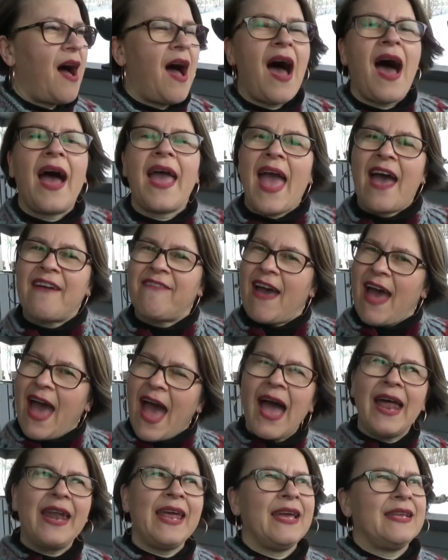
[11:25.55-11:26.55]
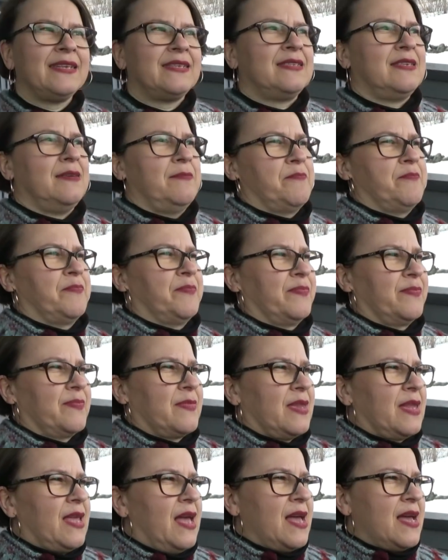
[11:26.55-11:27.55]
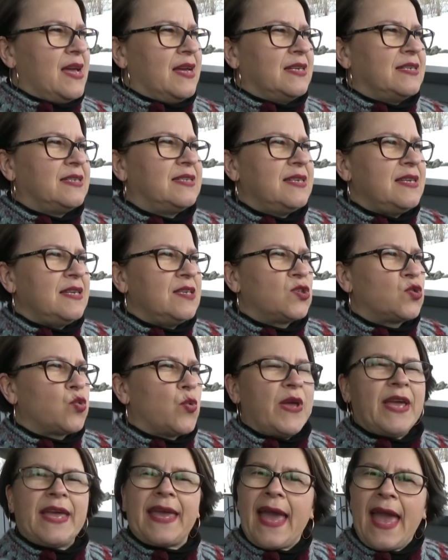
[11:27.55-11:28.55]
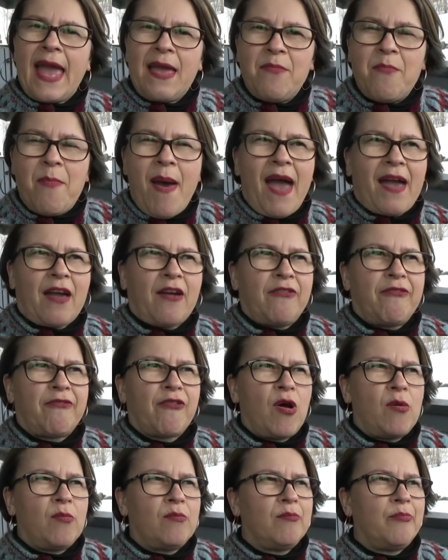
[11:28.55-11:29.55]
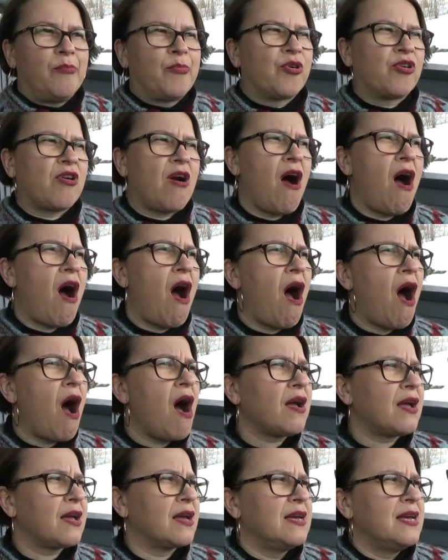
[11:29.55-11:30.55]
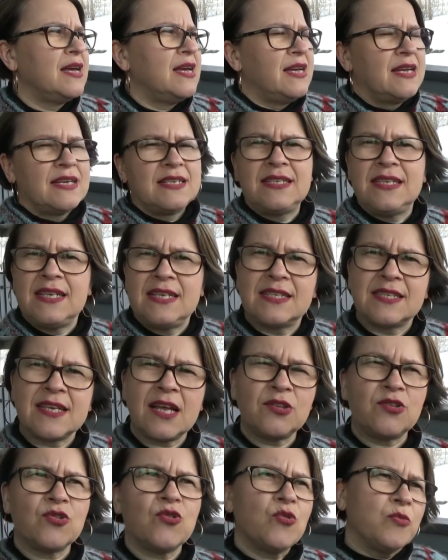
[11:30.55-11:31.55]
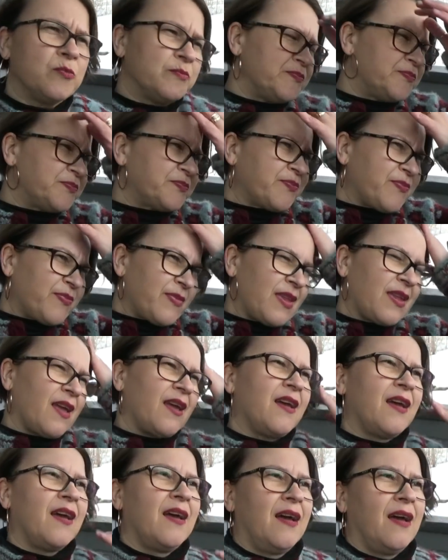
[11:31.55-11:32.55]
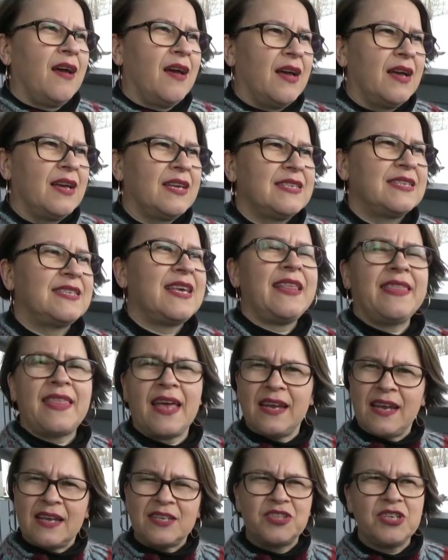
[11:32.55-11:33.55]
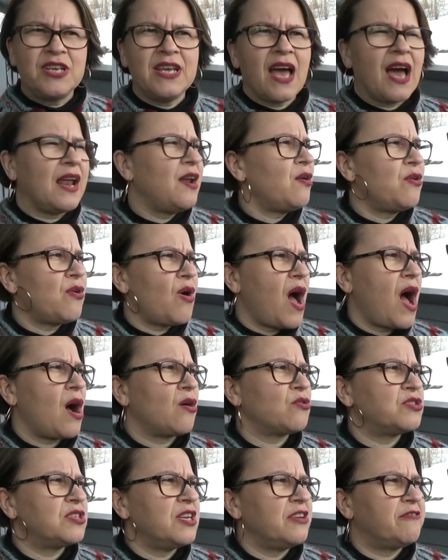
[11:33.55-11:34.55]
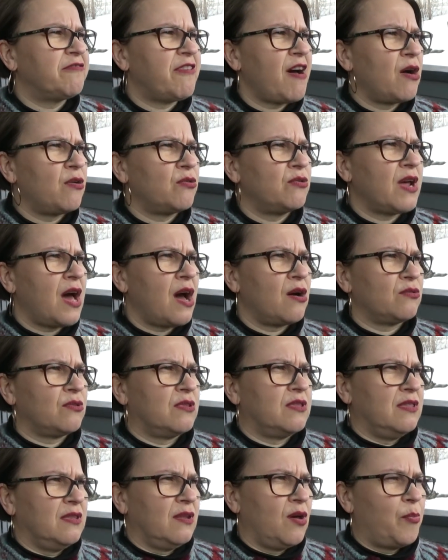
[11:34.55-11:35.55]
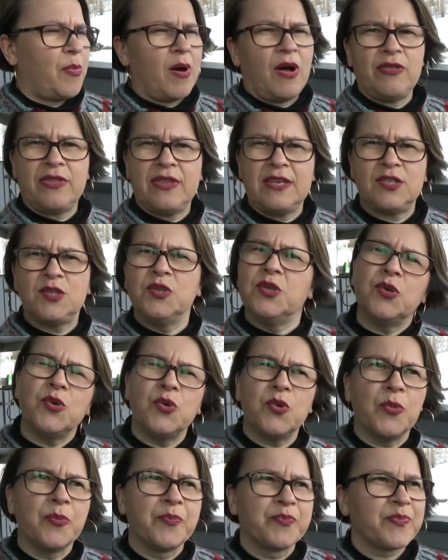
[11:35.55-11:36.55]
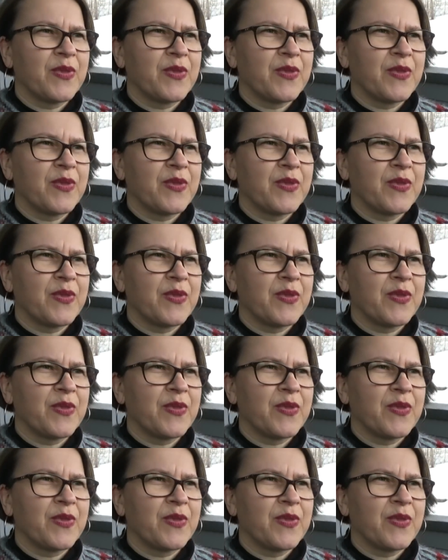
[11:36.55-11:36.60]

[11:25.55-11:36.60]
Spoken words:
I have had it since we came back from Prague. See, Satu said that I don't know how she found out about this new